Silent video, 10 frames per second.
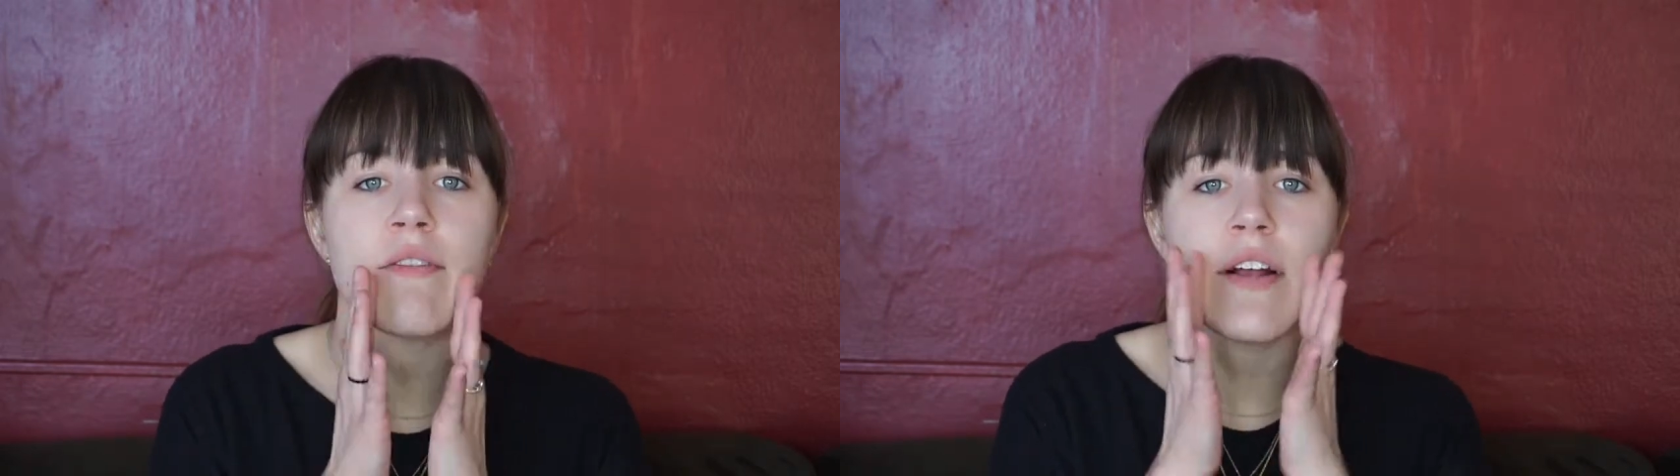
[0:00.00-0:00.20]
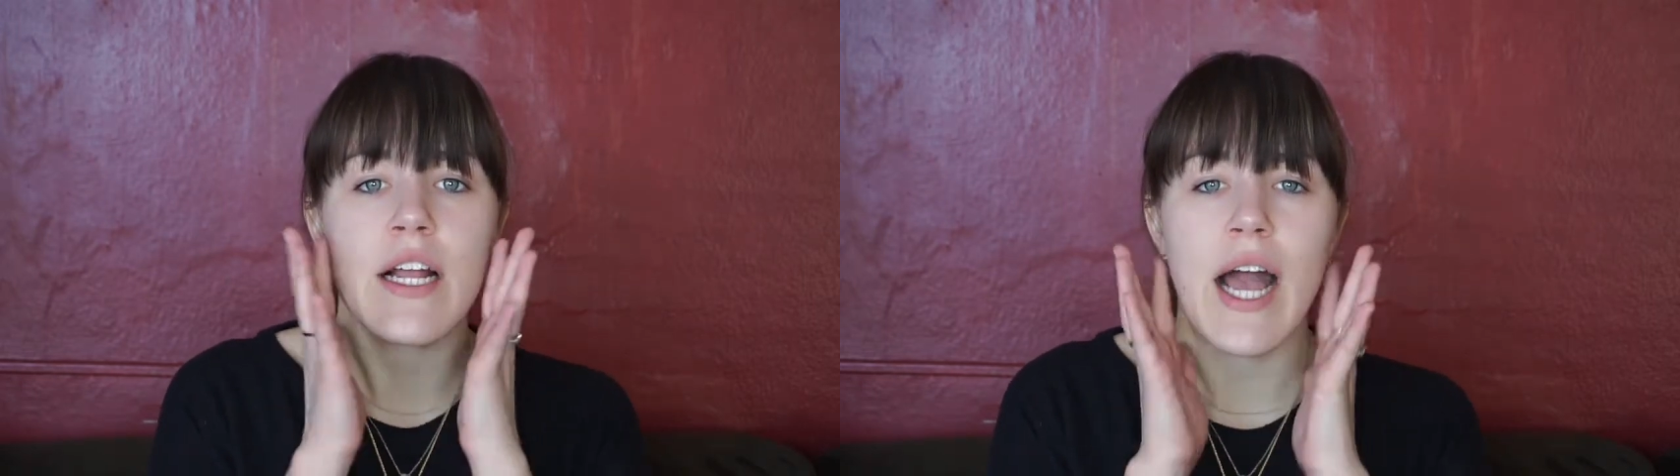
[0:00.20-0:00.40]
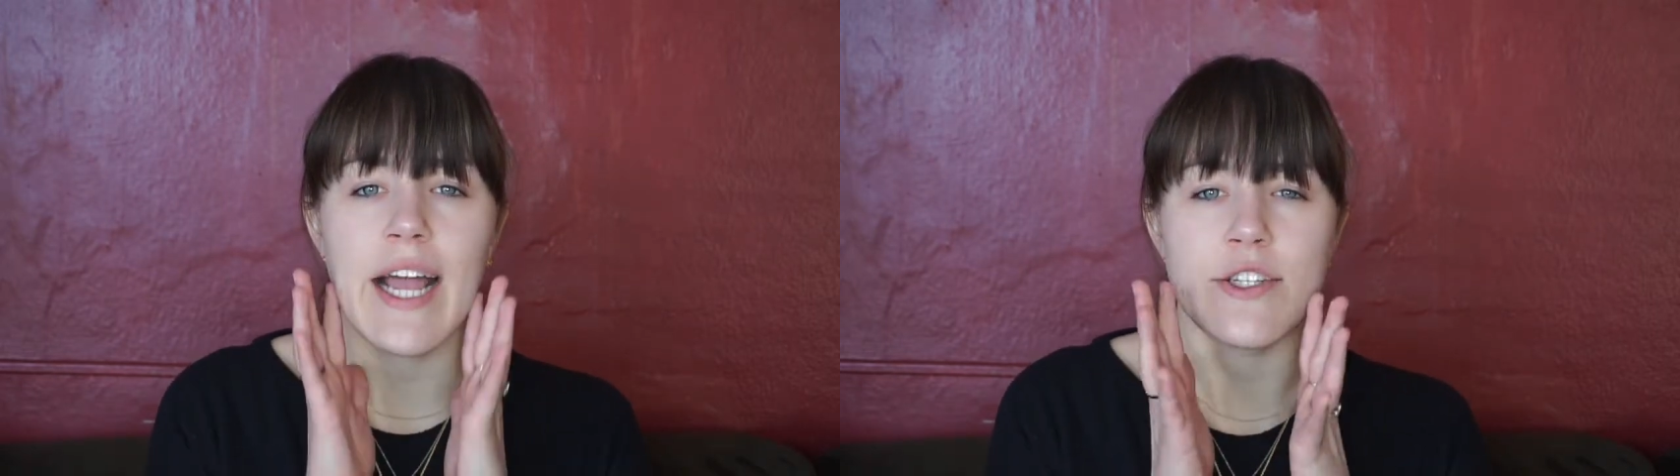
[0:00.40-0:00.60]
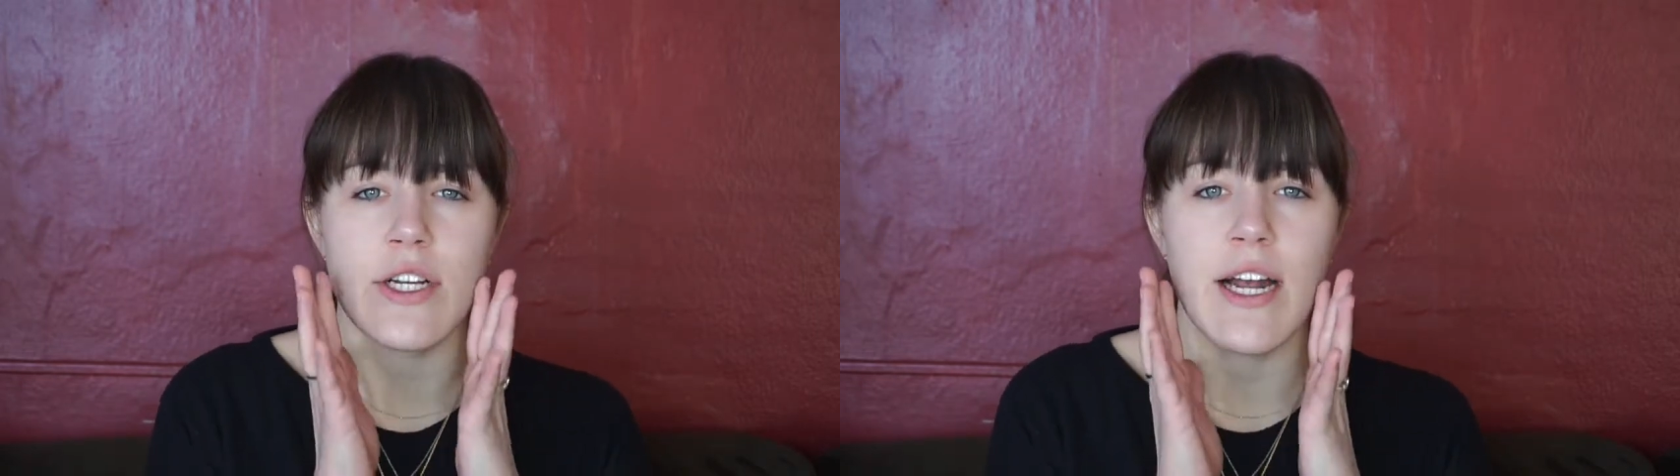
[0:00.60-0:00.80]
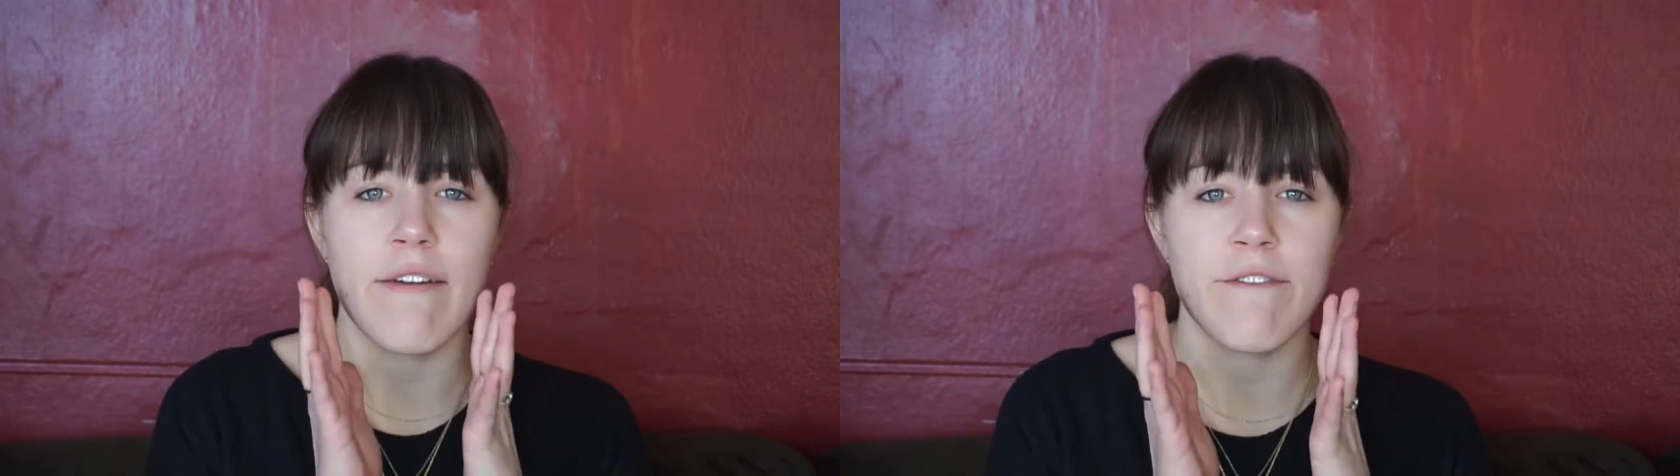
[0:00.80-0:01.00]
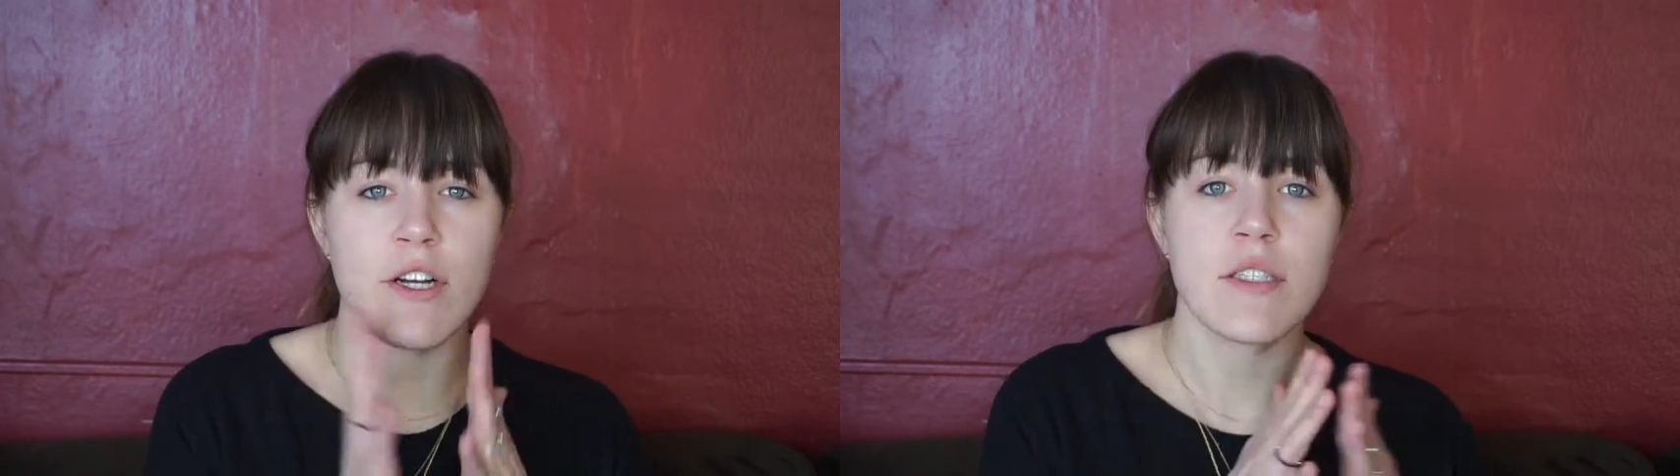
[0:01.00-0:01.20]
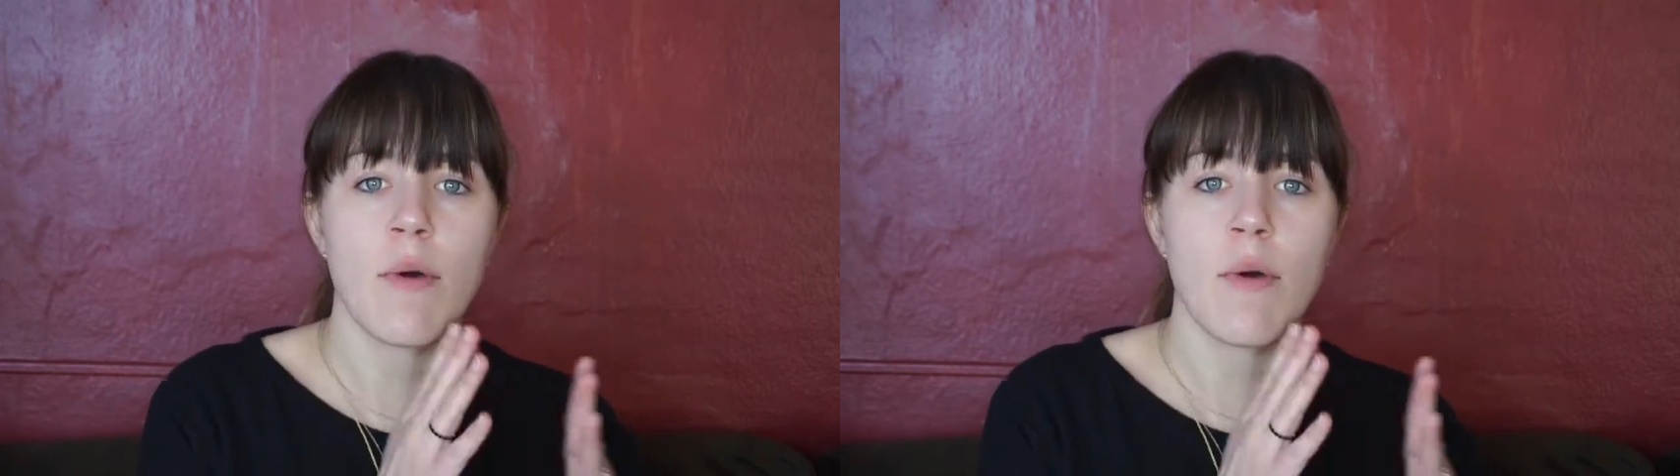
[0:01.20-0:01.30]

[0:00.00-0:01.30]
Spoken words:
very hydrated at first,